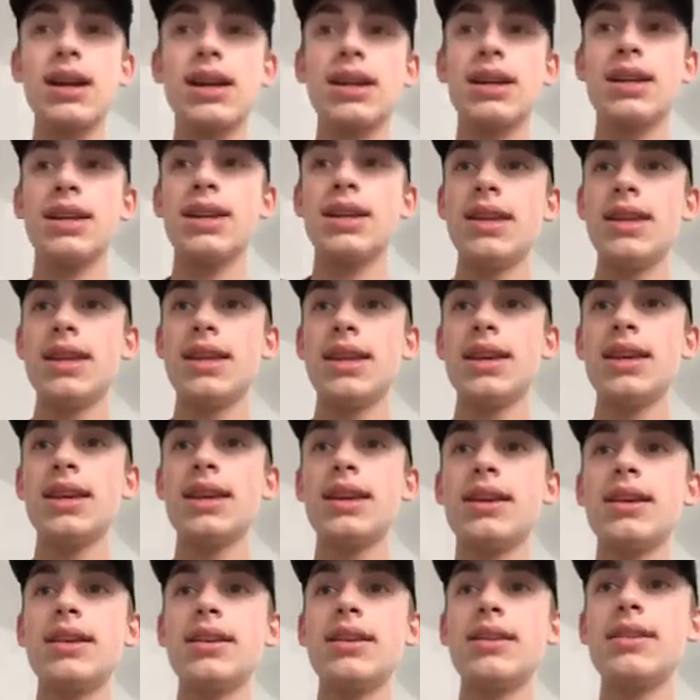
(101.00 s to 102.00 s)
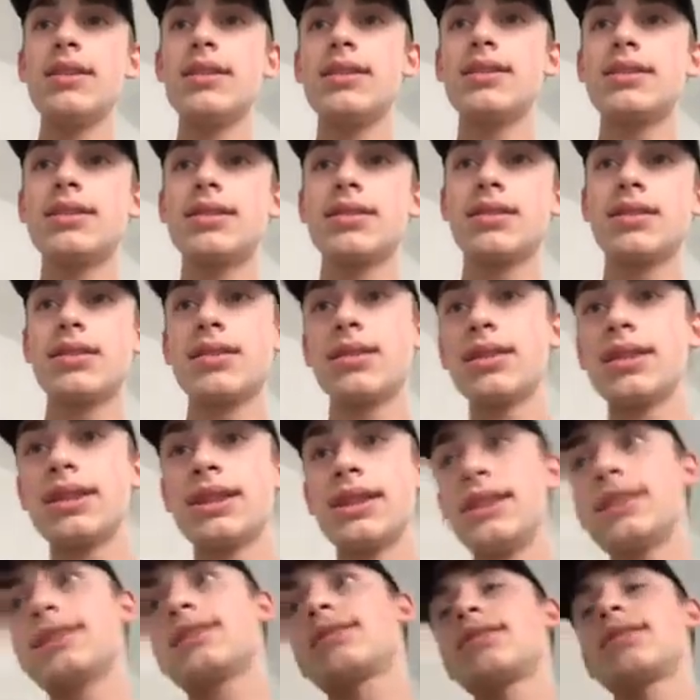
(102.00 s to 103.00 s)
he is
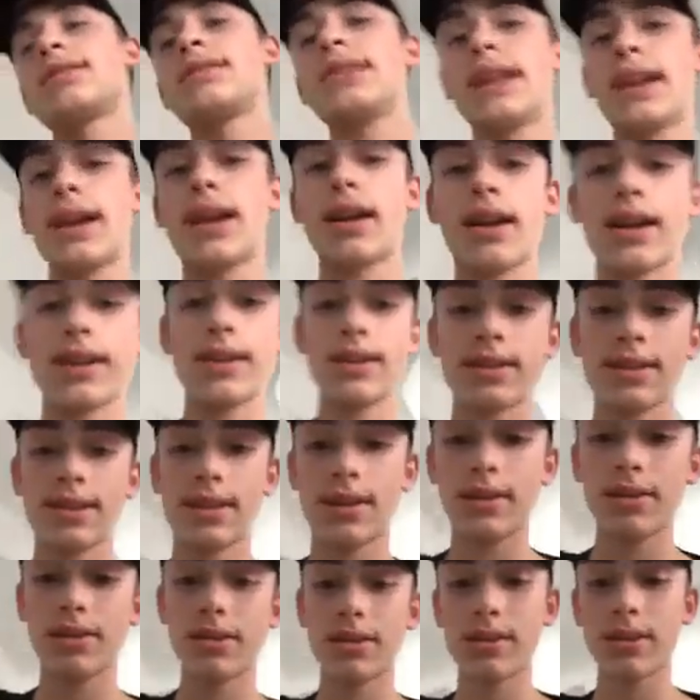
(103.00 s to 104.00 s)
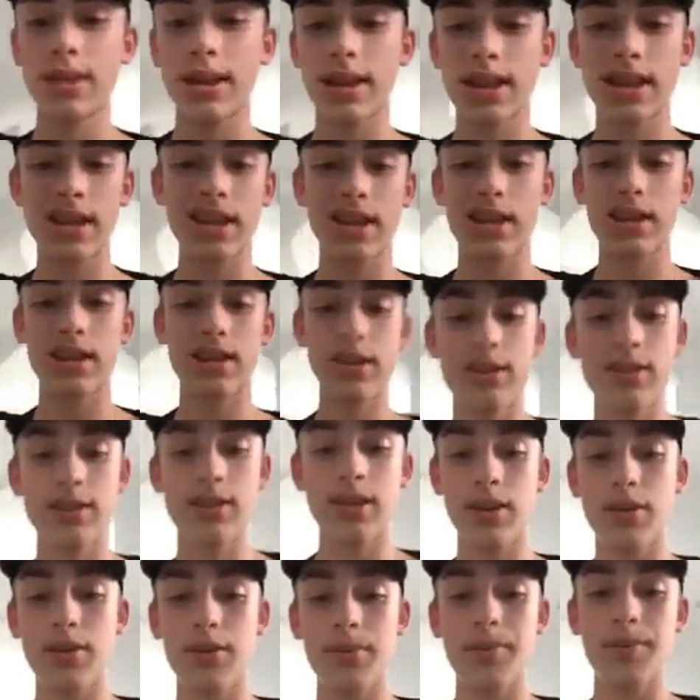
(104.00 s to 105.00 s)
he's staying at Katie's house, I think.
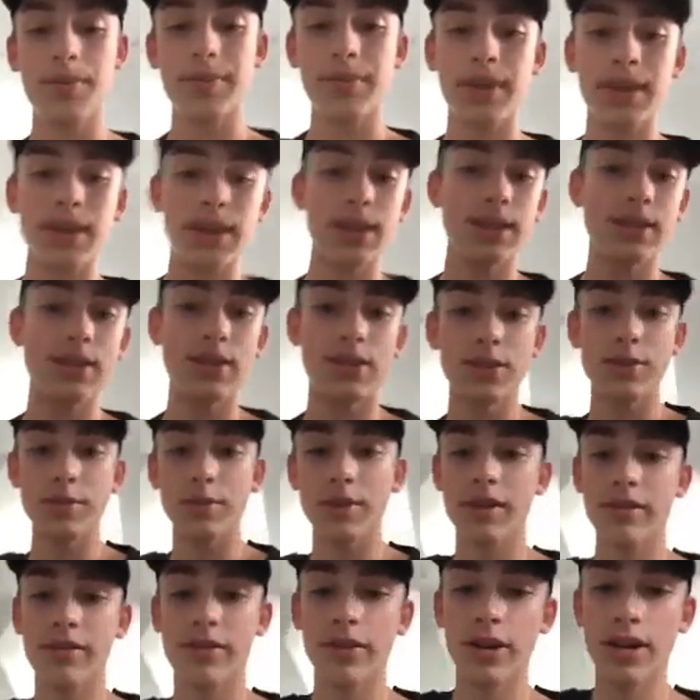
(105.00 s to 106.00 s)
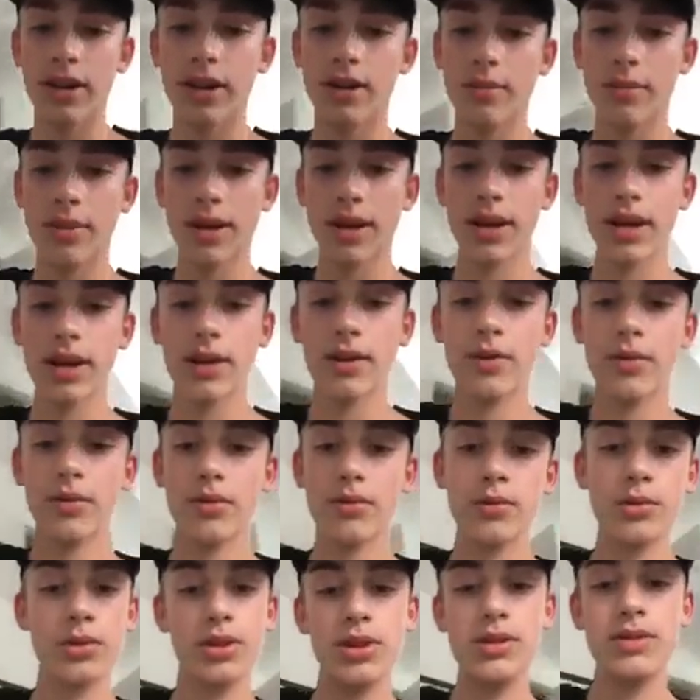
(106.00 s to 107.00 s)
So he's just playing Fortnite on my account,
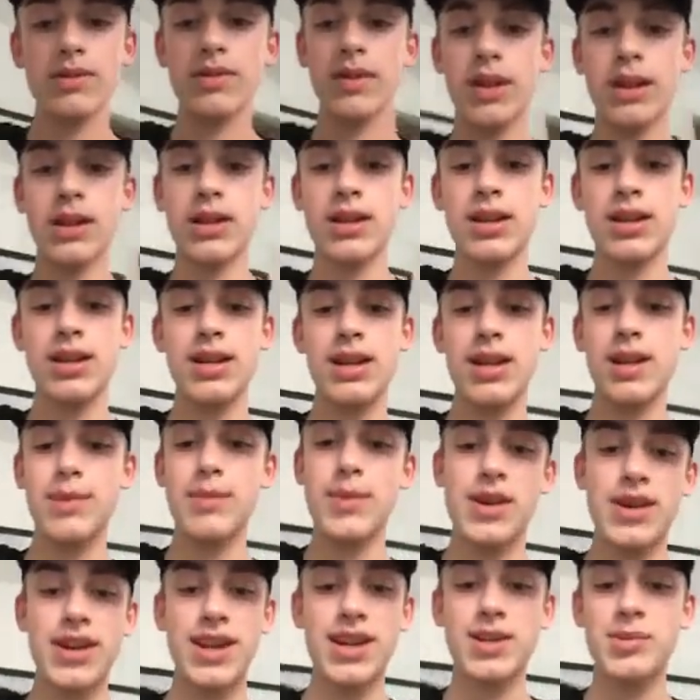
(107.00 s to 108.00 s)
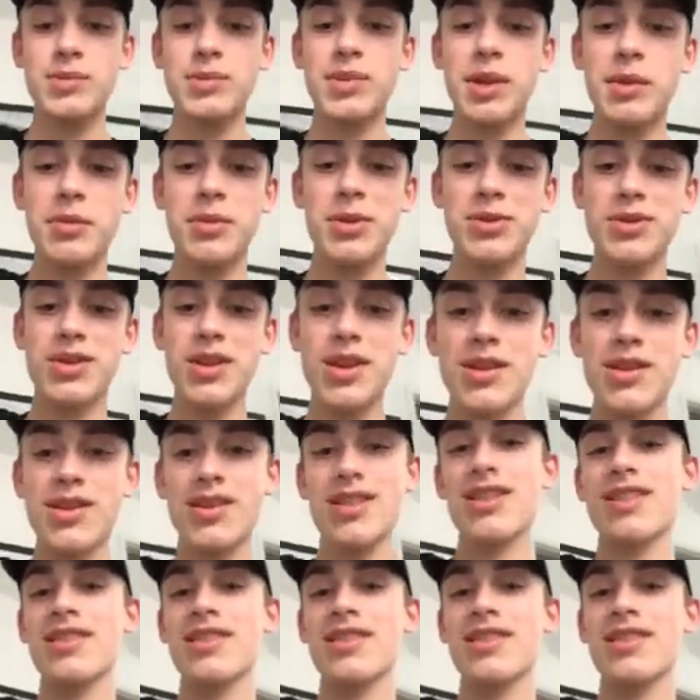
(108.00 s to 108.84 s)
which is fine. He better get some W's though.